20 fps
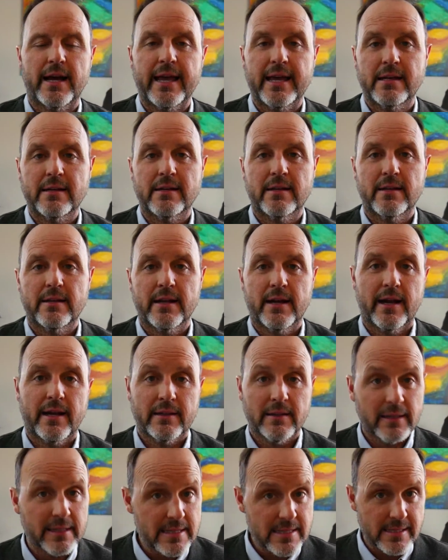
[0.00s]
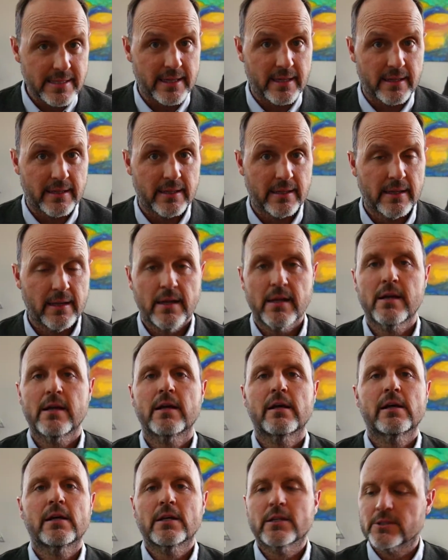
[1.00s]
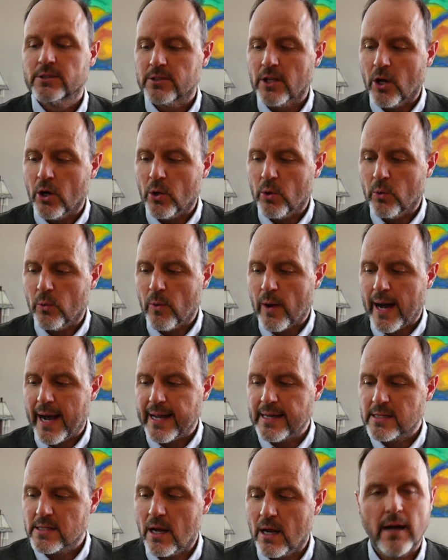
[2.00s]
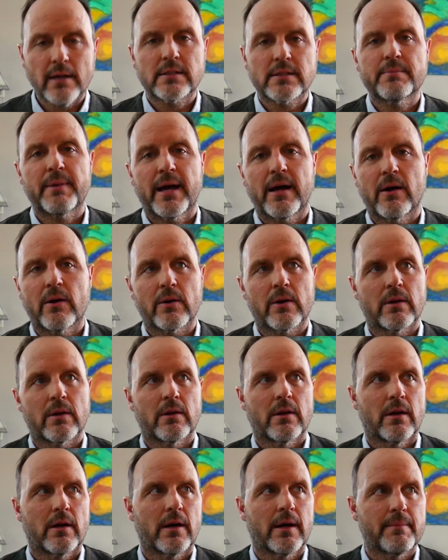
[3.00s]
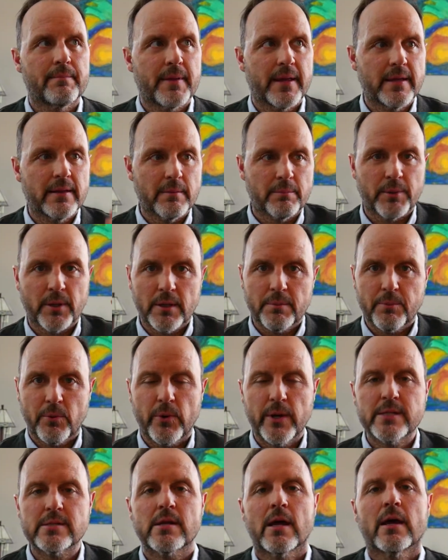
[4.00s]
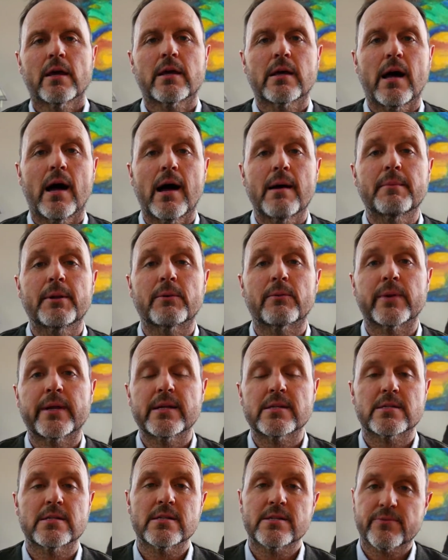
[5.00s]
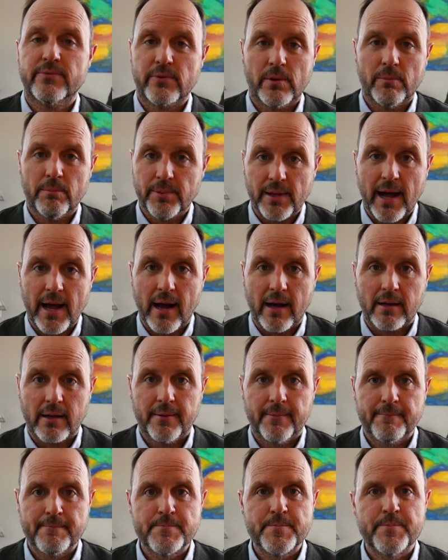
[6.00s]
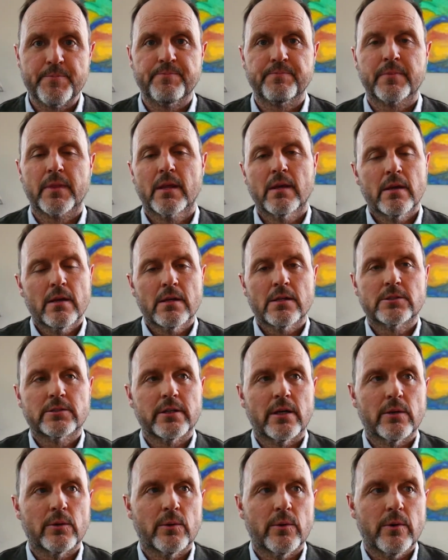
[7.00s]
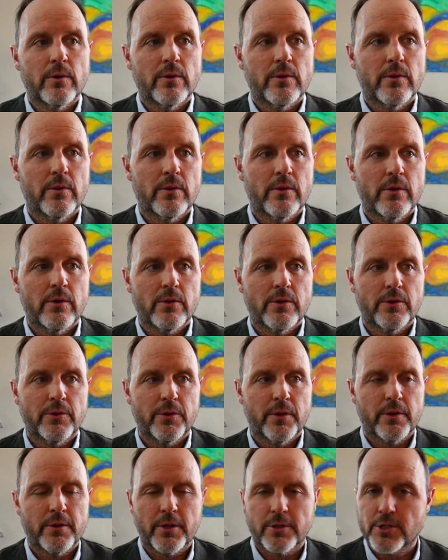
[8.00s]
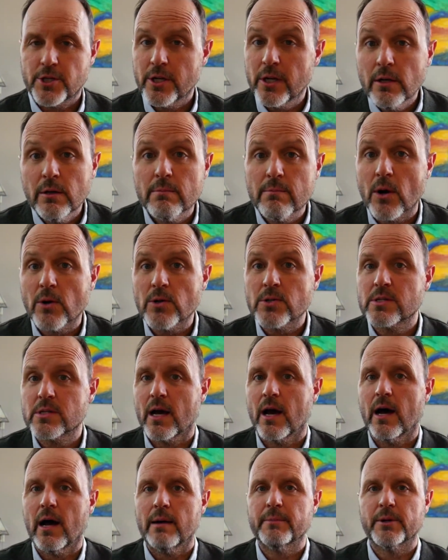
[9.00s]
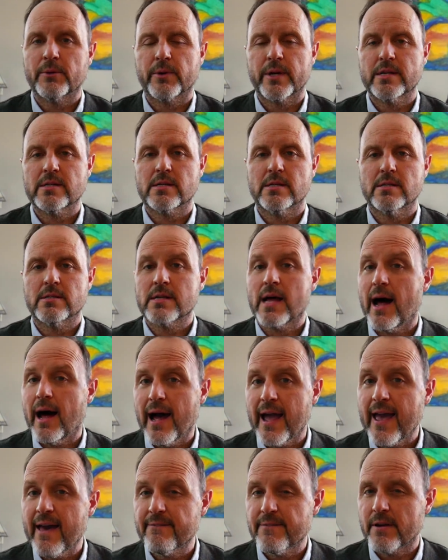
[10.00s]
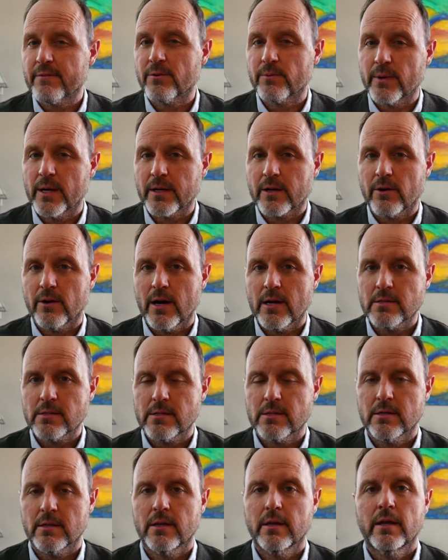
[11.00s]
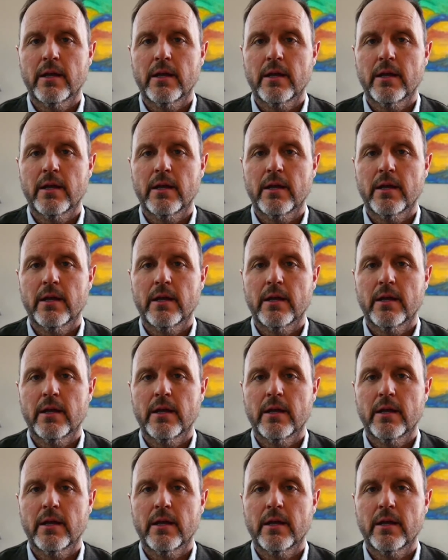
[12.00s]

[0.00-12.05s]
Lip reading: I had listed. So I had talked about, in the bullet points, common reasons for a block. So the two most common reasons I have ever run across